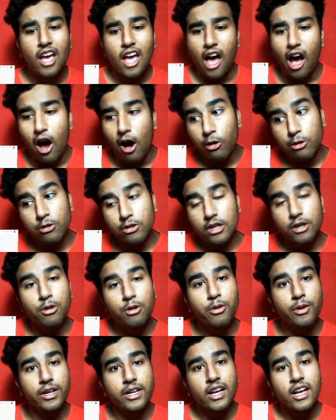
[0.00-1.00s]
How do they
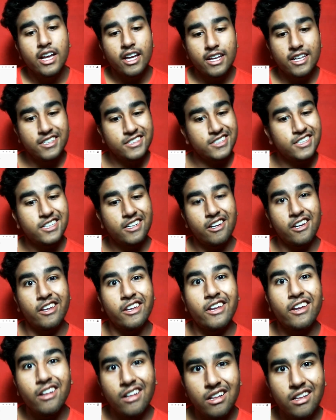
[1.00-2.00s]
do it? Is it
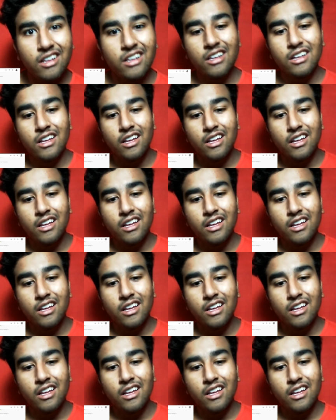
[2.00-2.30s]
real?